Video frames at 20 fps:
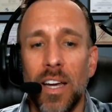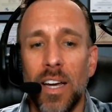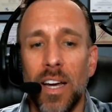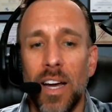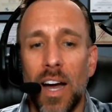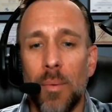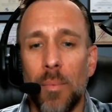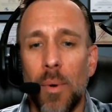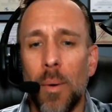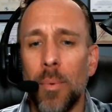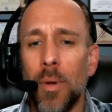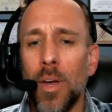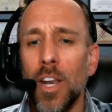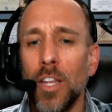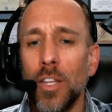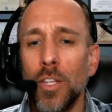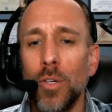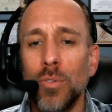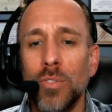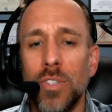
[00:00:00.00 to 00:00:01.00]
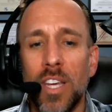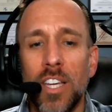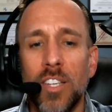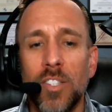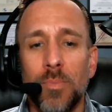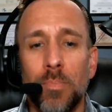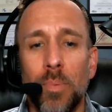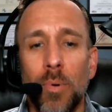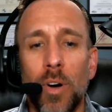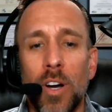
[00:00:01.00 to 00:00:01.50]
I'm going to use
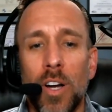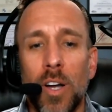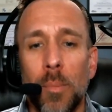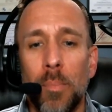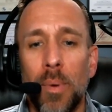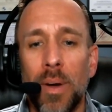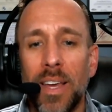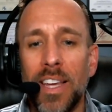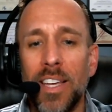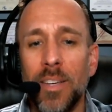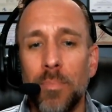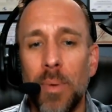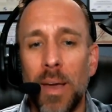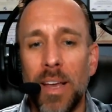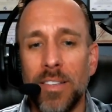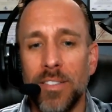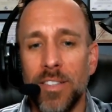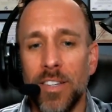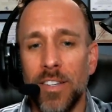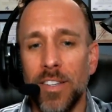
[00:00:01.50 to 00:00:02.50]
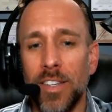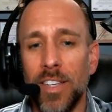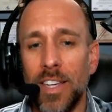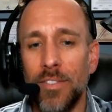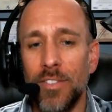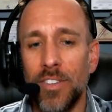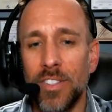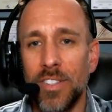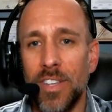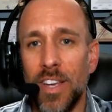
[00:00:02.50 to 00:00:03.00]
his book, but he basically
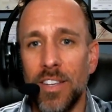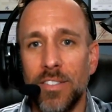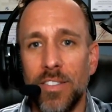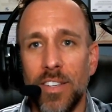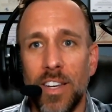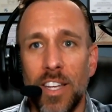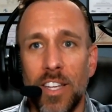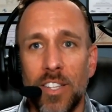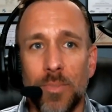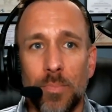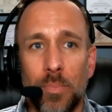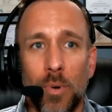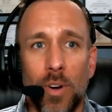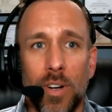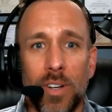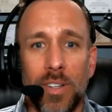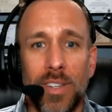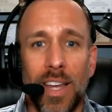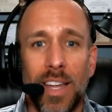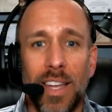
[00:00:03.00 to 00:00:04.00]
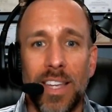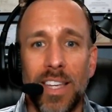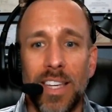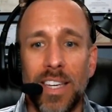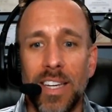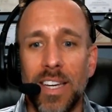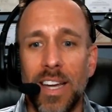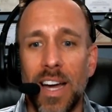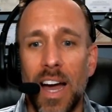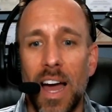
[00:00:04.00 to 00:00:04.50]
even says in his book that
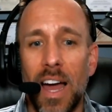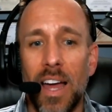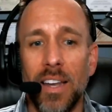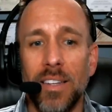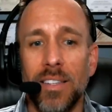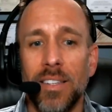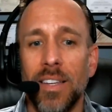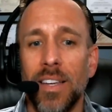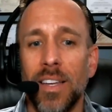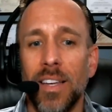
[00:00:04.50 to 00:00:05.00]
he got